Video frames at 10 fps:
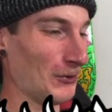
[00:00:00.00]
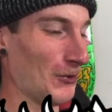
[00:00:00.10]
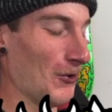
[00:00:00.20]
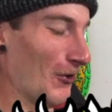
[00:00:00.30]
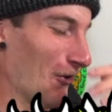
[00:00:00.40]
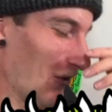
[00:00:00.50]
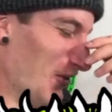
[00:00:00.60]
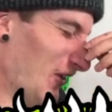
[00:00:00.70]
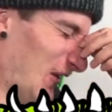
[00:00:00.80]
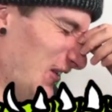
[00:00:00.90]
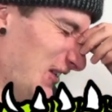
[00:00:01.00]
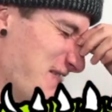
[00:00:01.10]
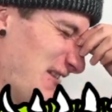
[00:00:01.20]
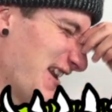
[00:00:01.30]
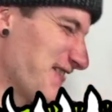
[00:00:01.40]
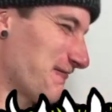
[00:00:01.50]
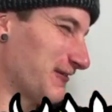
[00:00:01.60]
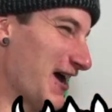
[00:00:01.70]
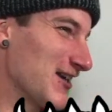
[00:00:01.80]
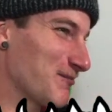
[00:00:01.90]
Lord. I'm getting
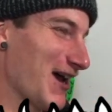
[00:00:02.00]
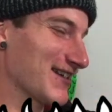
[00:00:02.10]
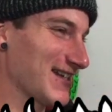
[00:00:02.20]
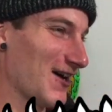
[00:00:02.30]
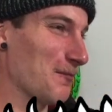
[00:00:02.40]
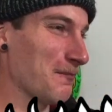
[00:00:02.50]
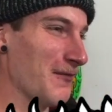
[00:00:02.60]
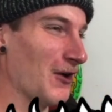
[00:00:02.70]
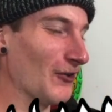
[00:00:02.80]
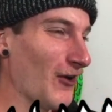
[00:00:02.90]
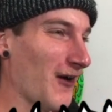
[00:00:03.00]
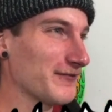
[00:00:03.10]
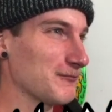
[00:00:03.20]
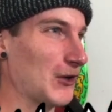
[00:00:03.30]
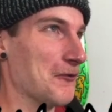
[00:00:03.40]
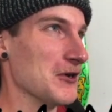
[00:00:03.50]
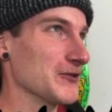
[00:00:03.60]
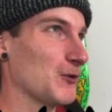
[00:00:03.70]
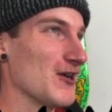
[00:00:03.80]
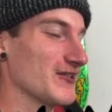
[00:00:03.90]
flashbacks to how uncomfortable I
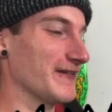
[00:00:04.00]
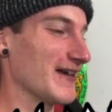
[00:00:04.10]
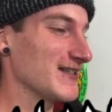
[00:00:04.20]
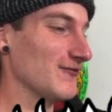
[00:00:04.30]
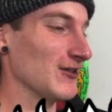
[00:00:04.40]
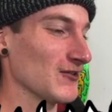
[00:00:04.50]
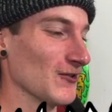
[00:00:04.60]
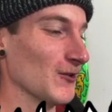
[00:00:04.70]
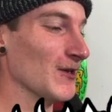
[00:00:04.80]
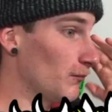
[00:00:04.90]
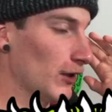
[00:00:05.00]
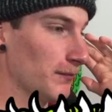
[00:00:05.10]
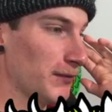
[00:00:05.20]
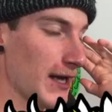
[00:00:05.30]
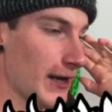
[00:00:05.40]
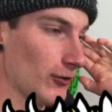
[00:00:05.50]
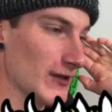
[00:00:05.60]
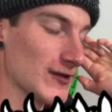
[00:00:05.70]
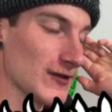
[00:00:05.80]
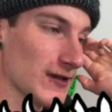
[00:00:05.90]
was watching that TV show. But Piano
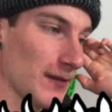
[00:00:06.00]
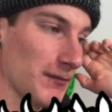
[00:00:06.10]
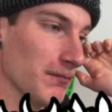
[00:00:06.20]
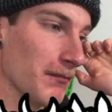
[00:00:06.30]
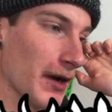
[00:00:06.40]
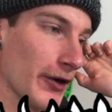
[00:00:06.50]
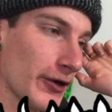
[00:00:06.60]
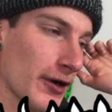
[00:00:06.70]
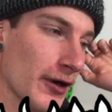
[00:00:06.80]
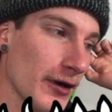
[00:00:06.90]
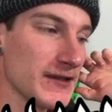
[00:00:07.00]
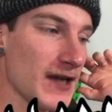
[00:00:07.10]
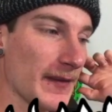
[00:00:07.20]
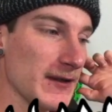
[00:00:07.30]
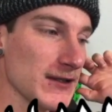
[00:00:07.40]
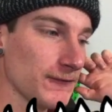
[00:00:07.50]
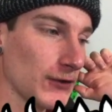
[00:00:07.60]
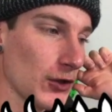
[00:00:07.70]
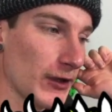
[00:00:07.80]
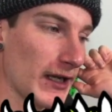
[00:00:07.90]
Lessons Can Be Murder. He's got these
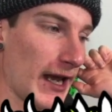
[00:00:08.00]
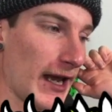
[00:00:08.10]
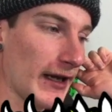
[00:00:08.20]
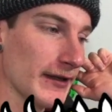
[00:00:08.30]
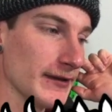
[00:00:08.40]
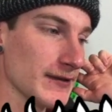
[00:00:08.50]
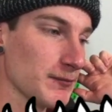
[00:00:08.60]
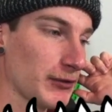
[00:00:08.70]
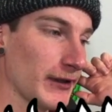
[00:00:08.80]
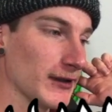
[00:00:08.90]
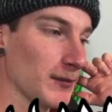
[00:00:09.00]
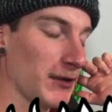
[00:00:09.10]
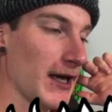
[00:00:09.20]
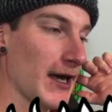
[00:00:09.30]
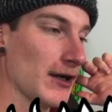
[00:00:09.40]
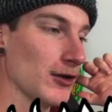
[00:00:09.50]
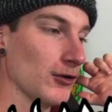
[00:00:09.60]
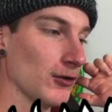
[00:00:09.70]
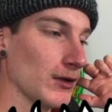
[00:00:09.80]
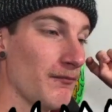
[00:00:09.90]
floating hands playing the
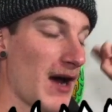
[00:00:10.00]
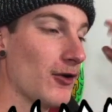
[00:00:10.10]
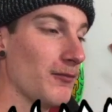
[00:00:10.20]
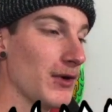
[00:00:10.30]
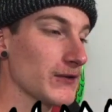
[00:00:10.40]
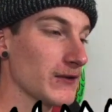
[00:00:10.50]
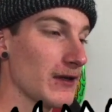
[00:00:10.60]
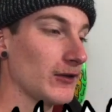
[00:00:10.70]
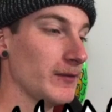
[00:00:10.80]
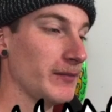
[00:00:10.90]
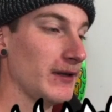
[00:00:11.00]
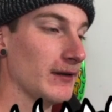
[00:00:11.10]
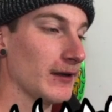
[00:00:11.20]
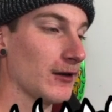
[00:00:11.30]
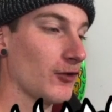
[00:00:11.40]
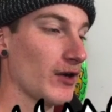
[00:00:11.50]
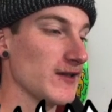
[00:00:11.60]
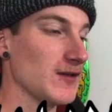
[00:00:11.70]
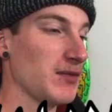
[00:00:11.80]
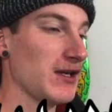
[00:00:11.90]
piano. Mine will most likely be like a
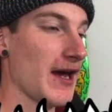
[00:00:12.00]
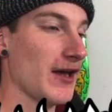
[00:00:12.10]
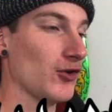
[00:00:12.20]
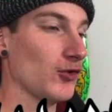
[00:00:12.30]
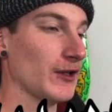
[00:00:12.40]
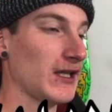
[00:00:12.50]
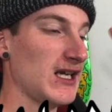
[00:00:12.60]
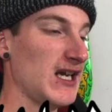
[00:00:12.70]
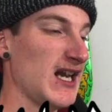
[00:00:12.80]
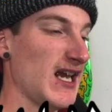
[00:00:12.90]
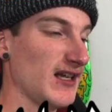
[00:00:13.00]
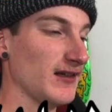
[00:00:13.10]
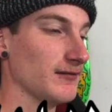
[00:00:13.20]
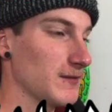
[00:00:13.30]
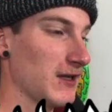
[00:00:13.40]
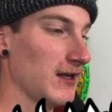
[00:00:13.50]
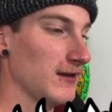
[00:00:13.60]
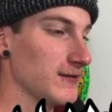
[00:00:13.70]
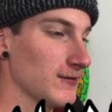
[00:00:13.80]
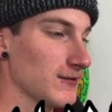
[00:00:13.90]
crazy piano, like eating some kids or